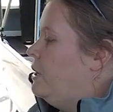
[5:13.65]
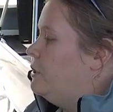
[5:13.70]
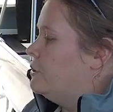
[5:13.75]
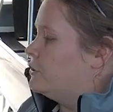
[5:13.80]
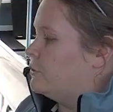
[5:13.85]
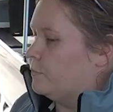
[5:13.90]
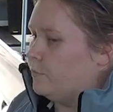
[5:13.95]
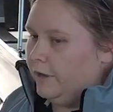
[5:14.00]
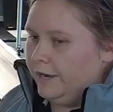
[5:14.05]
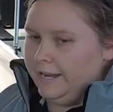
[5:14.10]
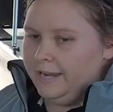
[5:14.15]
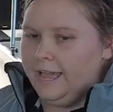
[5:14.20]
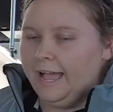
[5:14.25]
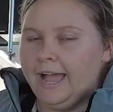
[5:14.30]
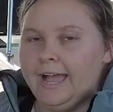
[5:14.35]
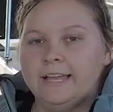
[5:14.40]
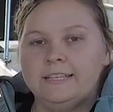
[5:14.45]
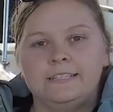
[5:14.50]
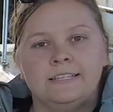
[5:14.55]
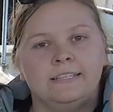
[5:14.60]
So what it
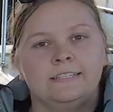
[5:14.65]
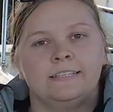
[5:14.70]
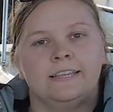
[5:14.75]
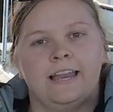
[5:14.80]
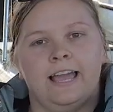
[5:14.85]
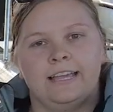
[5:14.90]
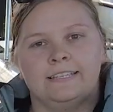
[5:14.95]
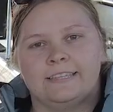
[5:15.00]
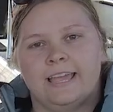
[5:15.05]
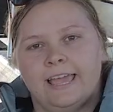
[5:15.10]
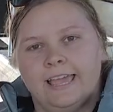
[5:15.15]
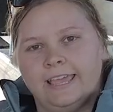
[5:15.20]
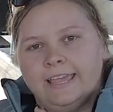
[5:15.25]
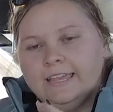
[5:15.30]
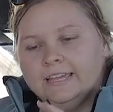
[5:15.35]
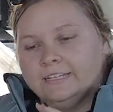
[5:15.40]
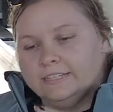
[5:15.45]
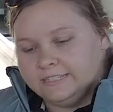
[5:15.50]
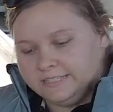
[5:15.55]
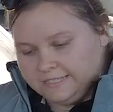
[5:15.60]
has is it has
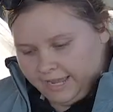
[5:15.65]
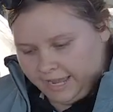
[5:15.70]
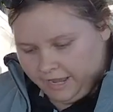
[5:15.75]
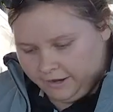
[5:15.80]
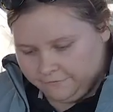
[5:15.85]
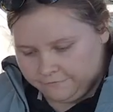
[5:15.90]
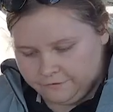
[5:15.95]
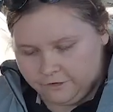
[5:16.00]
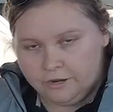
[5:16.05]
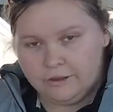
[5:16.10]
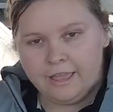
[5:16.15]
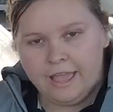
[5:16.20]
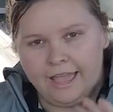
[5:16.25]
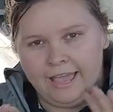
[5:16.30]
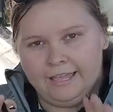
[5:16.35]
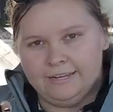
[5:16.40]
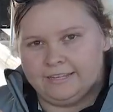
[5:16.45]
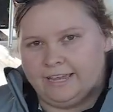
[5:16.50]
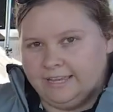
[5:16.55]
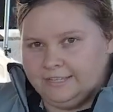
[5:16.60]
a down view
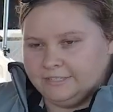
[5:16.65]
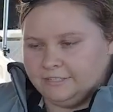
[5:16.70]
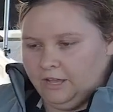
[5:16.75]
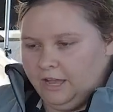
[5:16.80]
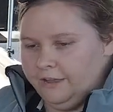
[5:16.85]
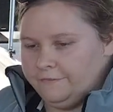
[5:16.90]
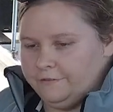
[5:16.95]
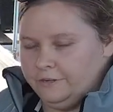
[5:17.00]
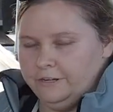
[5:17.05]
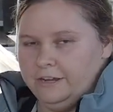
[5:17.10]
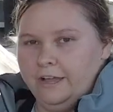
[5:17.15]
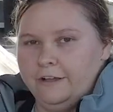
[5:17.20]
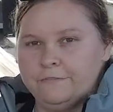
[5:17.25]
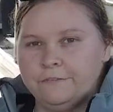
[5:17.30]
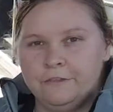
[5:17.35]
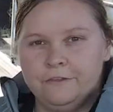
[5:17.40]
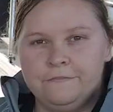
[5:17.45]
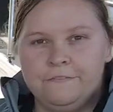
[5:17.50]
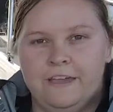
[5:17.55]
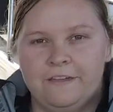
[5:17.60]
and a side view. Now if
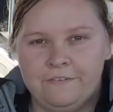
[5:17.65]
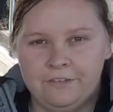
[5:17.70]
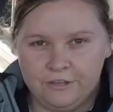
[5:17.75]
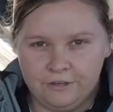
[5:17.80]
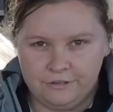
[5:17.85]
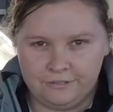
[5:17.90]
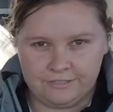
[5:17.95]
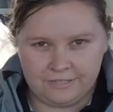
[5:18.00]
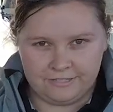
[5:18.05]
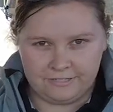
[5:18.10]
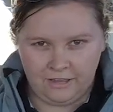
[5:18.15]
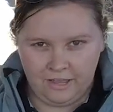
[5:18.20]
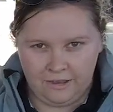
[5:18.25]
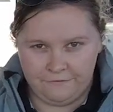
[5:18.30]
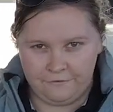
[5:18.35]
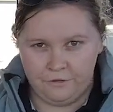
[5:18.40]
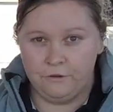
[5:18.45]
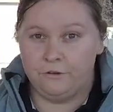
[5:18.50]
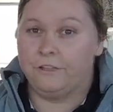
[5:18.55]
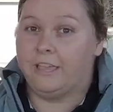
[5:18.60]
you've ever used a
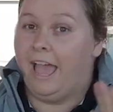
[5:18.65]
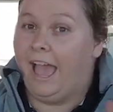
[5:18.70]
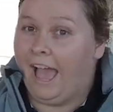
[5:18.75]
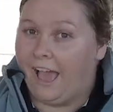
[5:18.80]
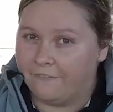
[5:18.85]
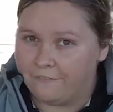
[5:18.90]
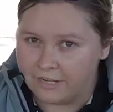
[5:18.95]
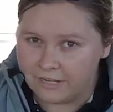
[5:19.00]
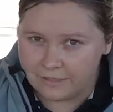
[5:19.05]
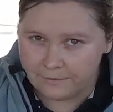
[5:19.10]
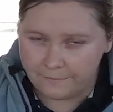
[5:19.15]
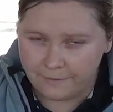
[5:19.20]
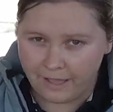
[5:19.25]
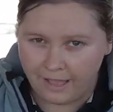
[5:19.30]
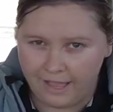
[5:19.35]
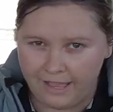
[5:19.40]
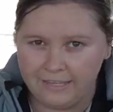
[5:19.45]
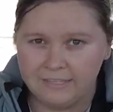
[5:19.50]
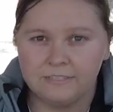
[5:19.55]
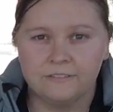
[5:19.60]
side view or you haven't in the
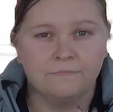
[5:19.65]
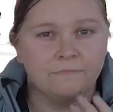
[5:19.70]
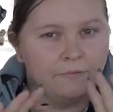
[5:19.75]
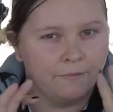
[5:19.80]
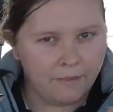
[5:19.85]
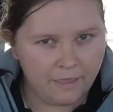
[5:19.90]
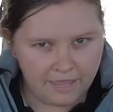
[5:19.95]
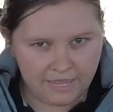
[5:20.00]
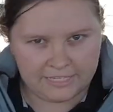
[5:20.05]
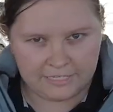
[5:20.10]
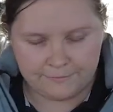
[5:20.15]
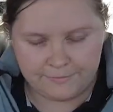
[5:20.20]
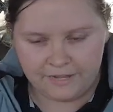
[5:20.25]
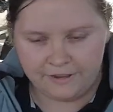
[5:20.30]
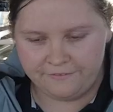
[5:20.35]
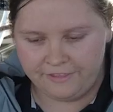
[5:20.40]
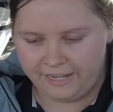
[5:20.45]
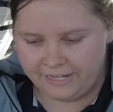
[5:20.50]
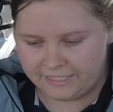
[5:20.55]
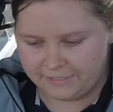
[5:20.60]
past, here's a bit
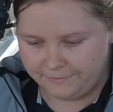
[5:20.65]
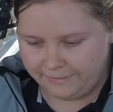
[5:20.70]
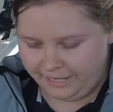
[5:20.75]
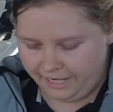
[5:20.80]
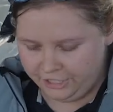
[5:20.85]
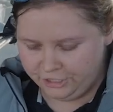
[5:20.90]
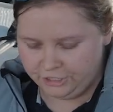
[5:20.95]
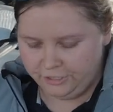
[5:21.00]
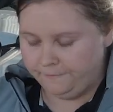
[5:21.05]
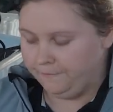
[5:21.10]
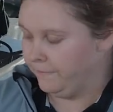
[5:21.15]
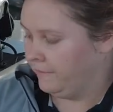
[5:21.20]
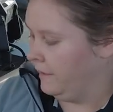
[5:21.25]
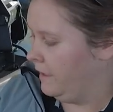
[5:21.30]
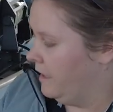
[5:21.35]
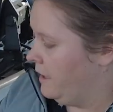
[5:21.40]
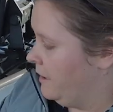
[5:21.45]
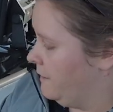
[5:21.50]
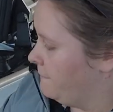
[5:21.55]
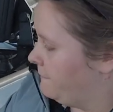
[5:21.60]
of an explanation.
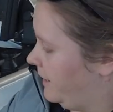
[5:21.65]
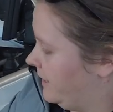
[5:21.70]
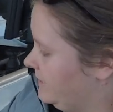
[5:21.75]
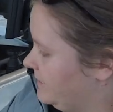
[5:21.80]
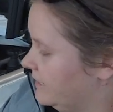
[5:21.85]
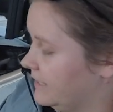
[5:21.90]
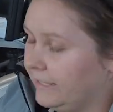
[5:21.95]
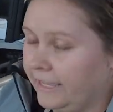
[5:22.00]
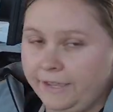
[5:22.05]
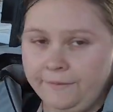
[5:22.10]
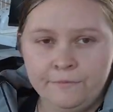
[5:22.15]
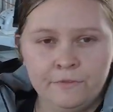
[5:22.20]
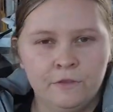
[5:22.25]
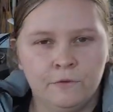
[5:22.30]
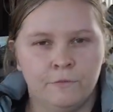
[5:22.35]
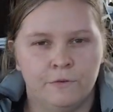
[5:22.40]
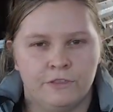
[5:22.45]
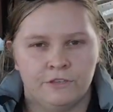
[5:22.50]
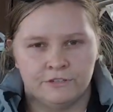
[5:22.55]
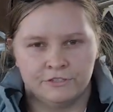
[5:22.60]
Basically,
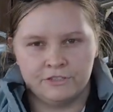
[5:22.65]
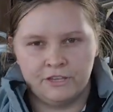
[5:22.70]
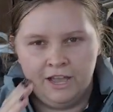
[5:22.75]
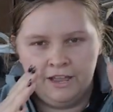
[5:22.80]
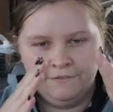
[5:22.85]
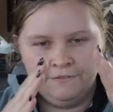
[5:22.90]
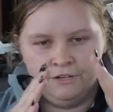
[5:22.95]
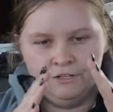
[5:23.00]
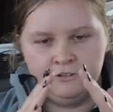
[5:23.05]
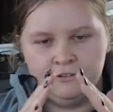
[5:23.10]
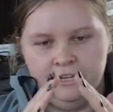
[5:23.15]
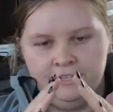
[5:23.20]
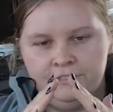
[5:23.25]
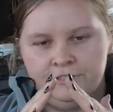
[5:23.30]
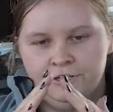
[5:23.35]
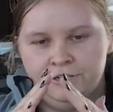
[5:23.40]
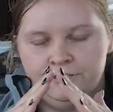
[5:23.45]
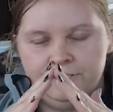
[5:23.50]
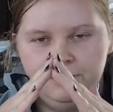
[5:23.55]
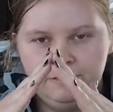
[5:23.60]
with your side view
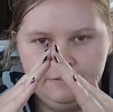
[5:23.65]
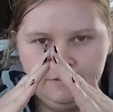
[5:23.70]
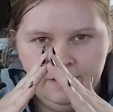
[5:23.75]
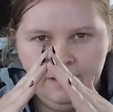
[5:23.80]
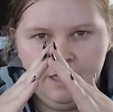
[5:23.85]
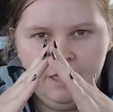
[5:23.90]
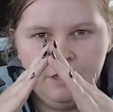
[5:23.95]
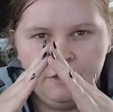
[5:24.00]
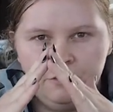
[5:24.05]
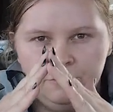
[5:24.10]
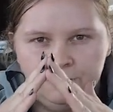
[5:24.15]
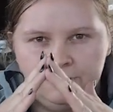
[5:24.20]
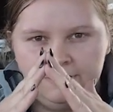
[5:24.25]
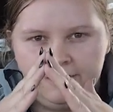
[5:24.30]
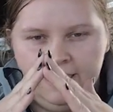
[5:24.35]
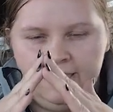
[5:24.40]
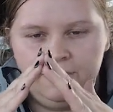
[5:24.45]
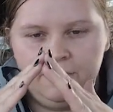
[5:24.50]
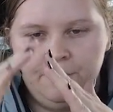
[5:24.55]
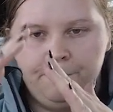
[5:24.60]
transducers, you'll
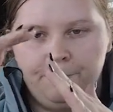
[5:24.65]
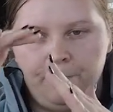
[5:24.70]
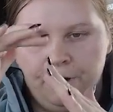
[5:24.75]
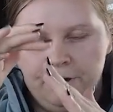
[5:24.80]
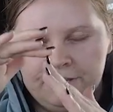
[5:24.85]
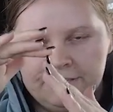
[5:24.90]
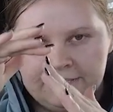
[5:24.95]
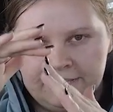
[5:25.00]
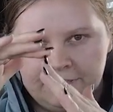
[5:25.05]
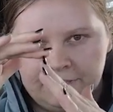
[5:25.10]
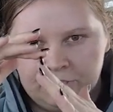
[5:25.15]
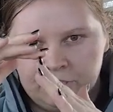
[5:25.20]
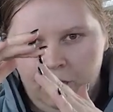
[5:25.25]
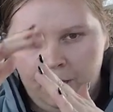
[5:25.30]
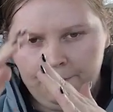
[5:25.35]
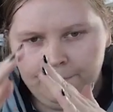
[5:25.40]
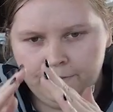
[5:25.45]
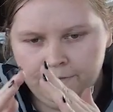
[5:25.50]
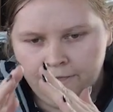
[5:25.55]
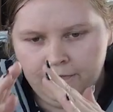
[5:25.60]
see that your boat is at the
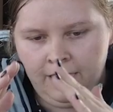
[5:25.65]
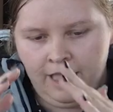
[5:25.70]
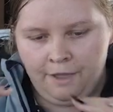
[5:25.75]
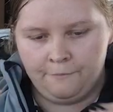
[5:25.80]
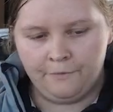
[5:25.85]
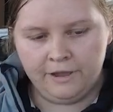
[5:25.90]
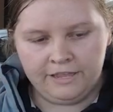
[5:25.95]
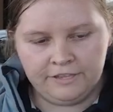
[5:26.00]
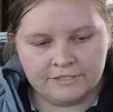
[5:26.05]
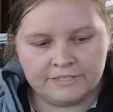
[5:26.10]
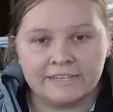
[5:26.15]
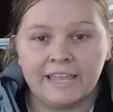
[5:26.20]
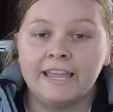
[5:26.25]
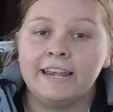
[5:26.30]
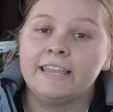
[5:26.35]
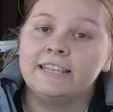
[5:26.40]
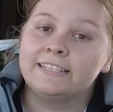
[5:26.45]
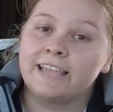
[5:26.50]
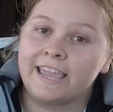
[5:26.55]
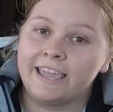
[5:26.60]
top and where you're
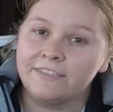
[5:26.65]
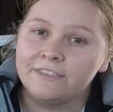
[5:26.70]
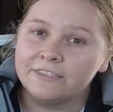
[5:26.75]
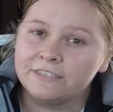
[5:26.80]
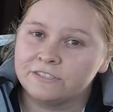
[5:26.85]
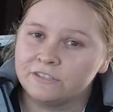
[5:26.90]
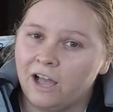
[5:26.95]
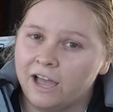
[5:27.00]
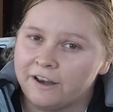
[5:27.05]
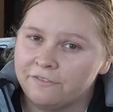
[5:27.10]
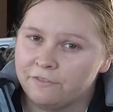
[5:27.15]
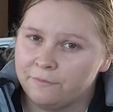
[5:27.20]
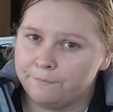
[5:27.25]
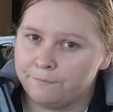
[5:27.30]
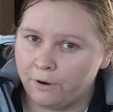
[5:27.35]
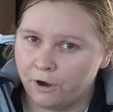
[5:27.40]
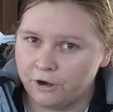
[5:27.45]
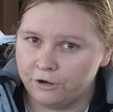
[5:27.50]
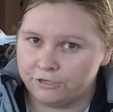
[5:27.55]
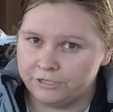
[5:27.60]
scanning is either side of the
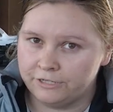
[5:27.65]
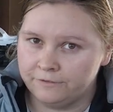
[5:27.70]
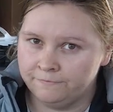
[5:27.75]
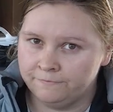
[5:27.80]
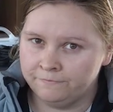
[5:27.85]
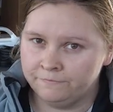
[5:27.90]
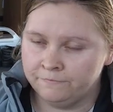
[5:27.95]
boat.